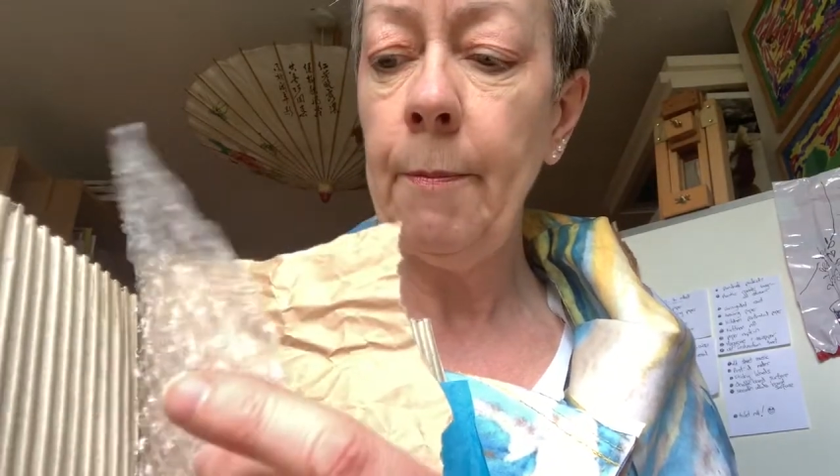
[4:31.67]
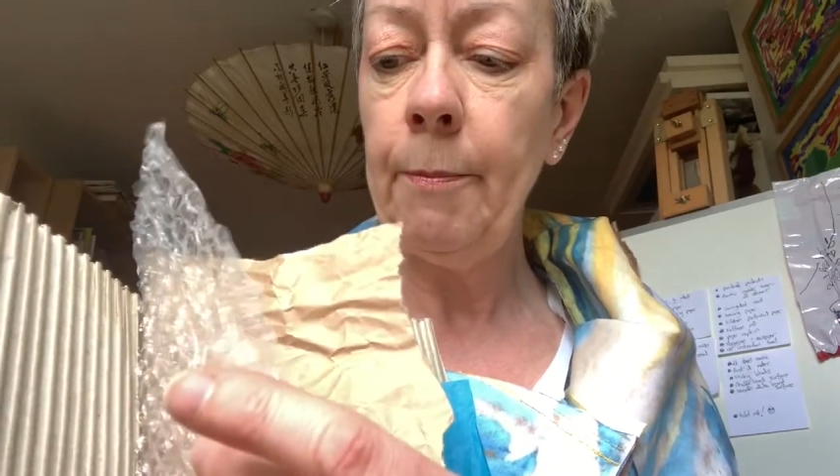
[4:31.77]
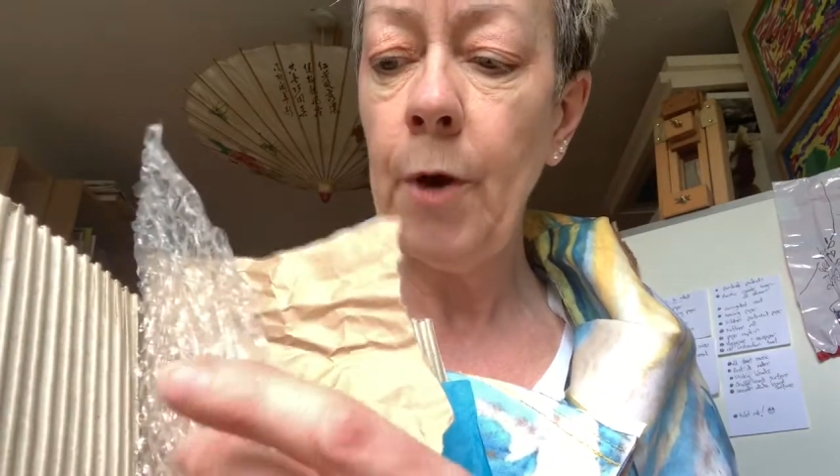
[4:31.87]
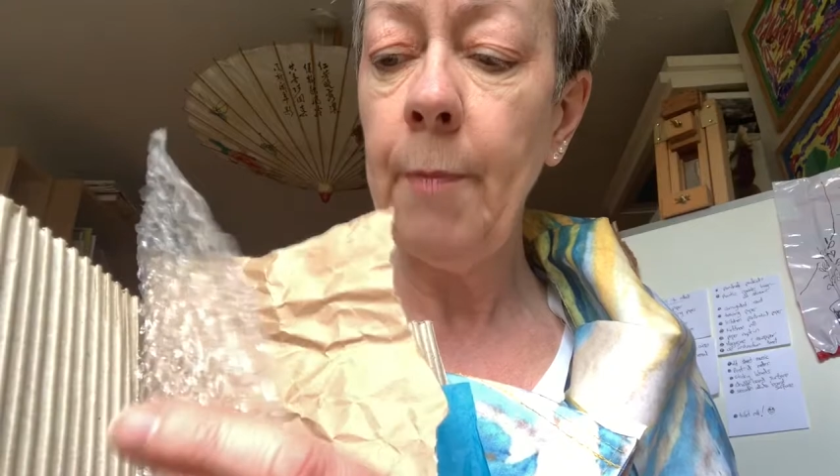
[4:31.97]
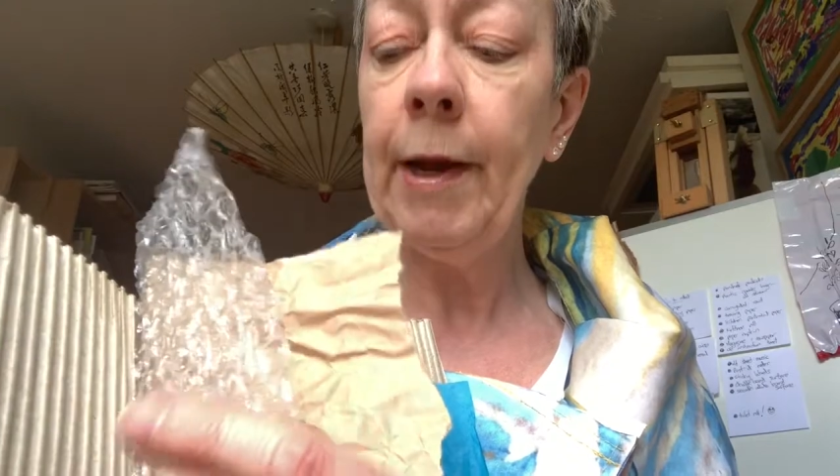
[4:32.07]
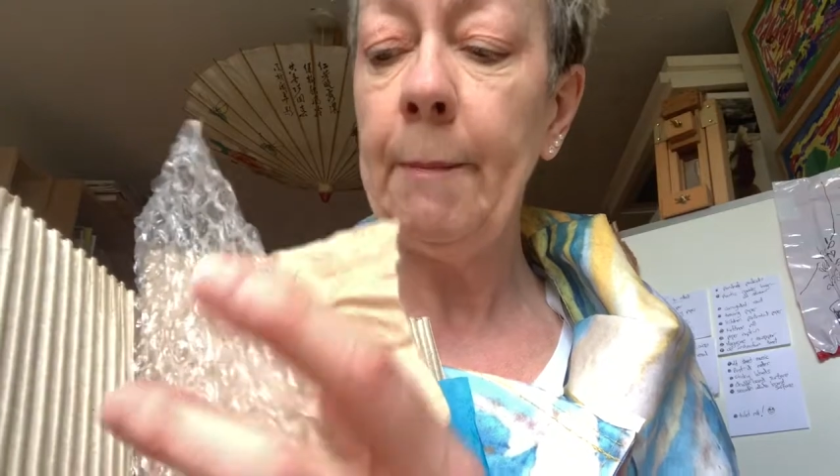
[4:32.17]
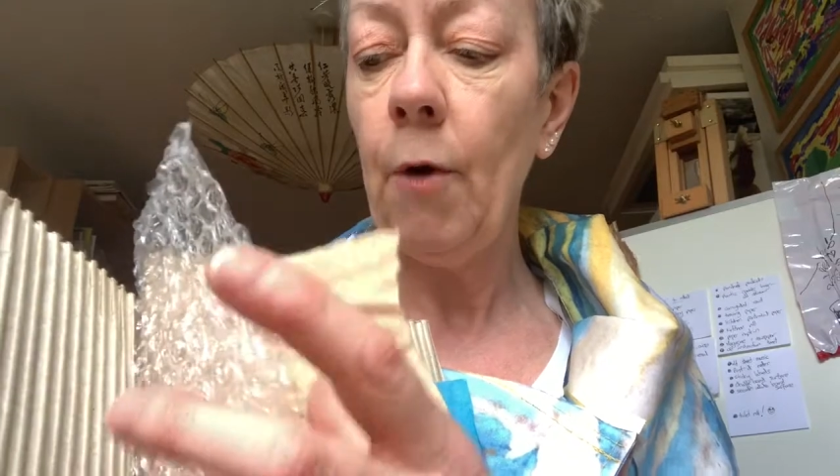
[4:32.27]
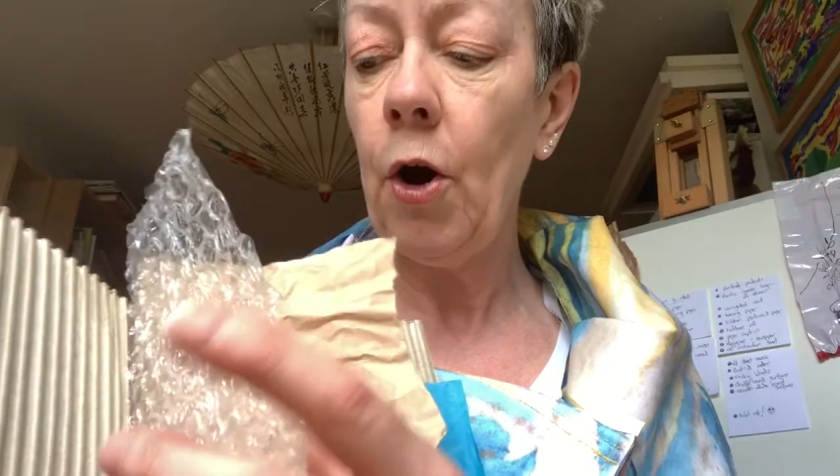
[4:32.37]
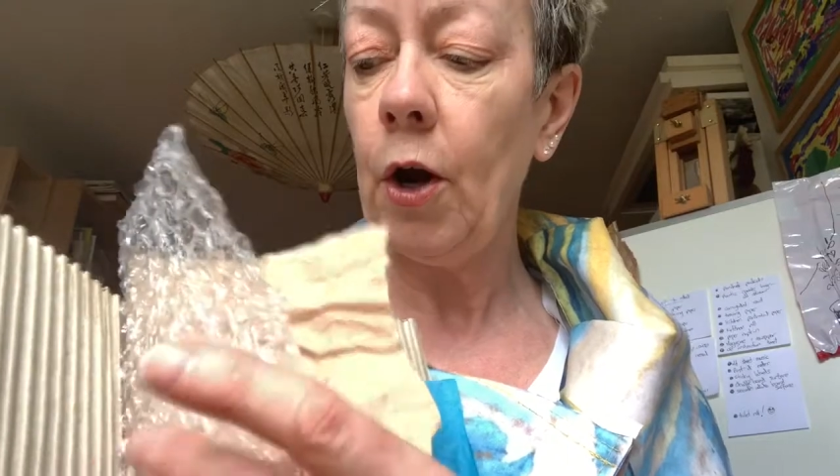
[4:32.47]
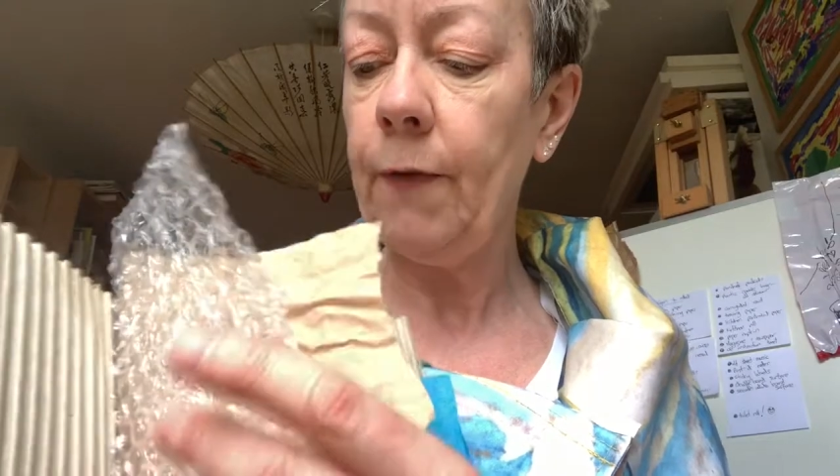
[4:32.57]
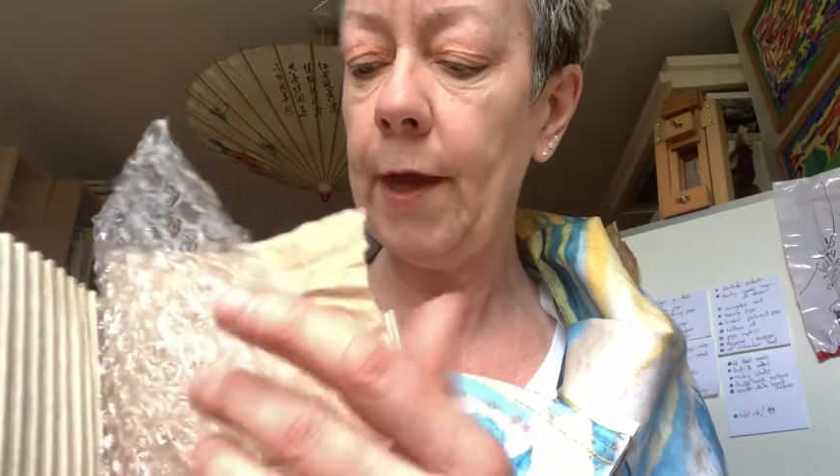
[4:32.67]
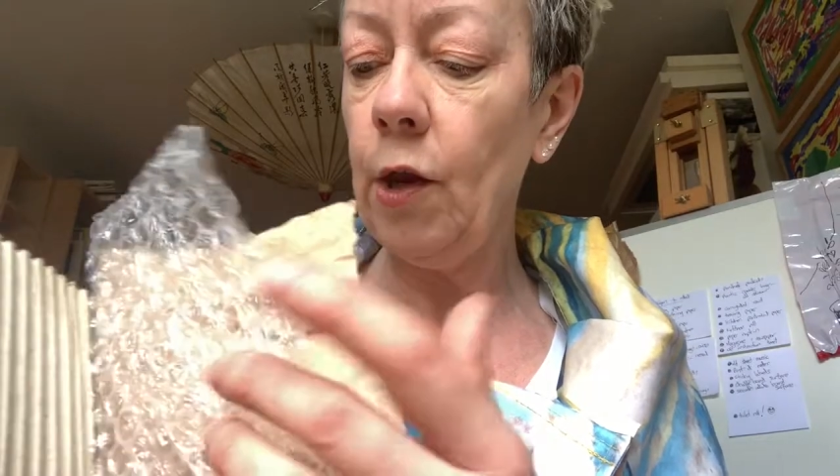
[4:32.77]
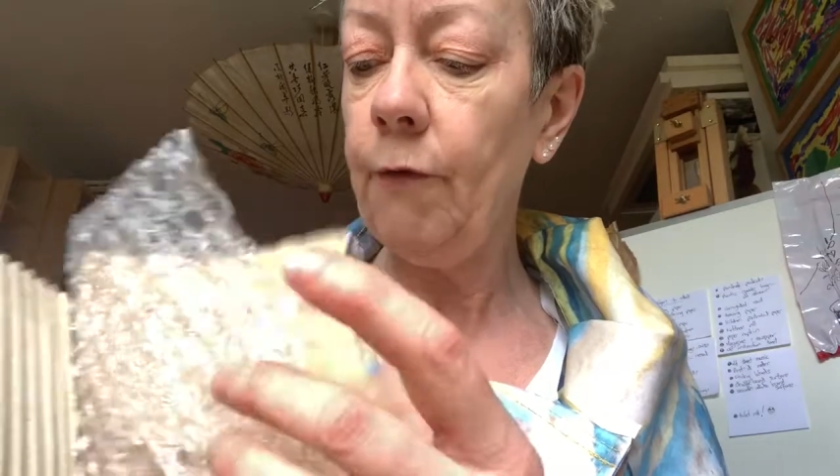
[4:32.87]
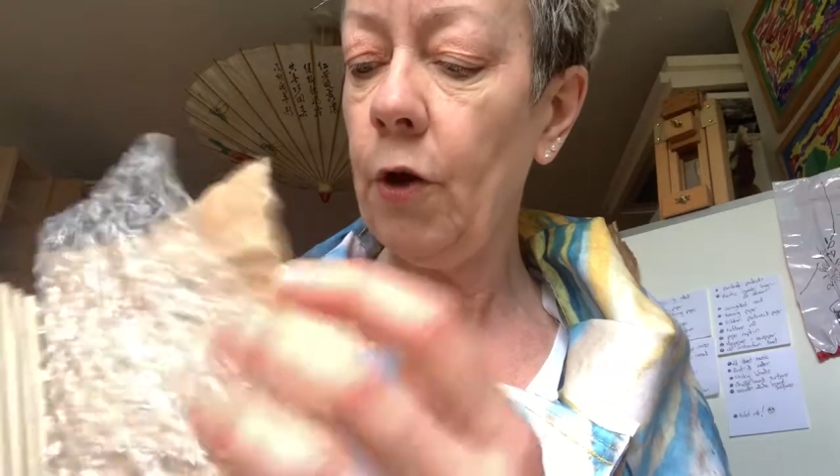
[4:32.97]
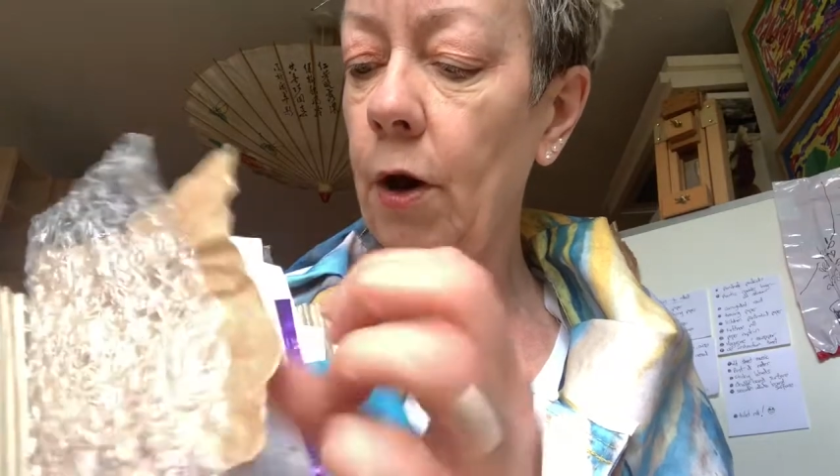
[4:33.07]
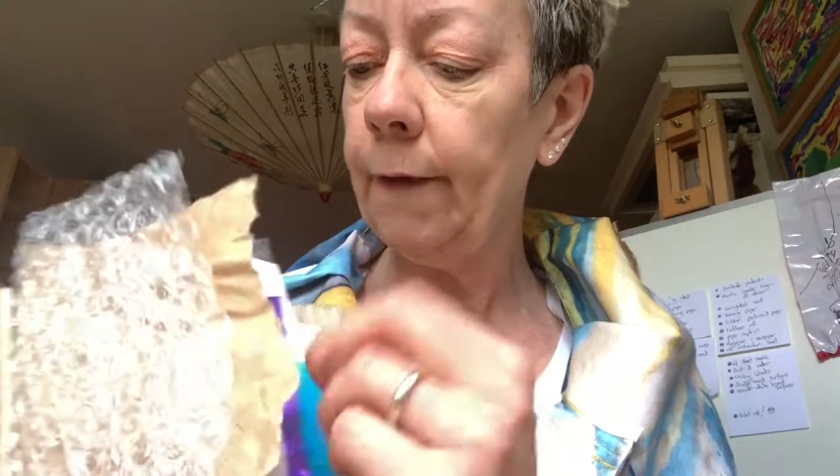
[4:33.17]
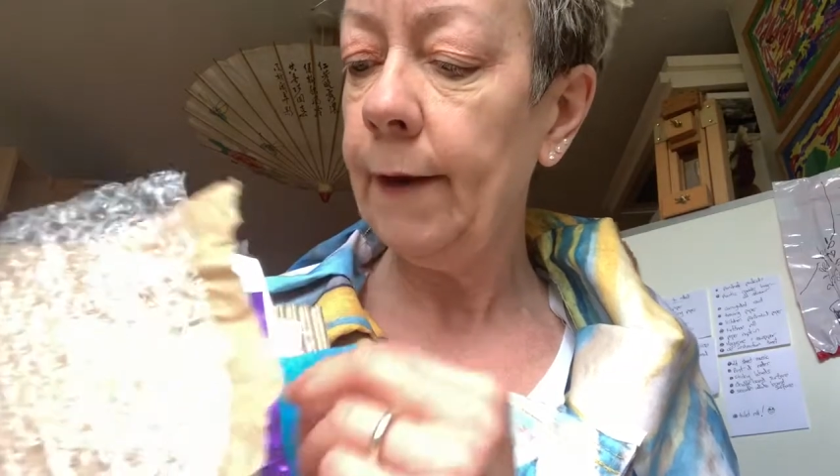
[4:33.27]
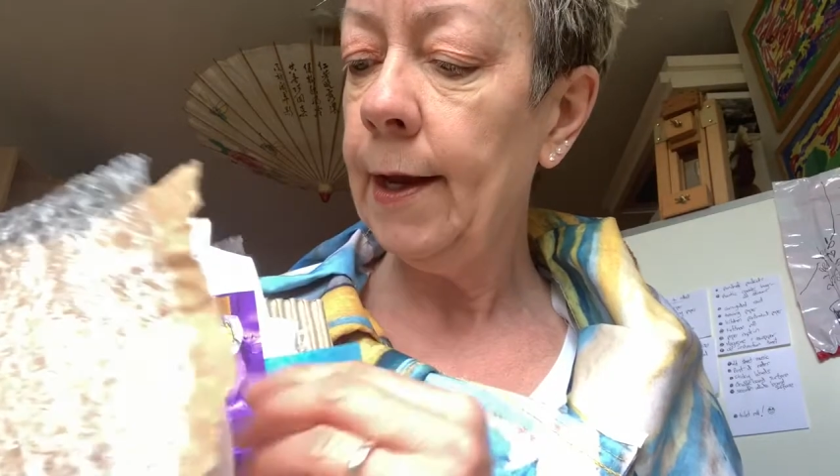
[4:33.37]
permanent marker that you've got.